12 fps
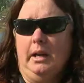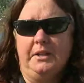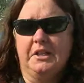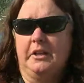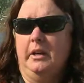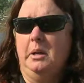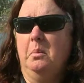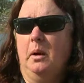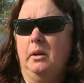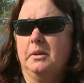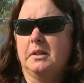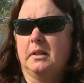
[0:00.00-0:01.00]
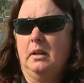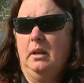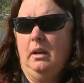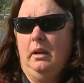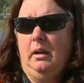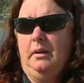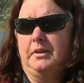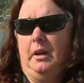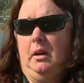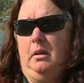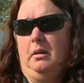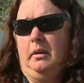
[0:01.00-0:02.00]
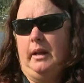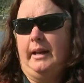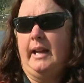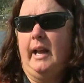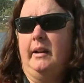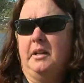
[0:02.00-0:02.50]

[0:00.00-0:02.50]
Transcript: and skiing boats. So they can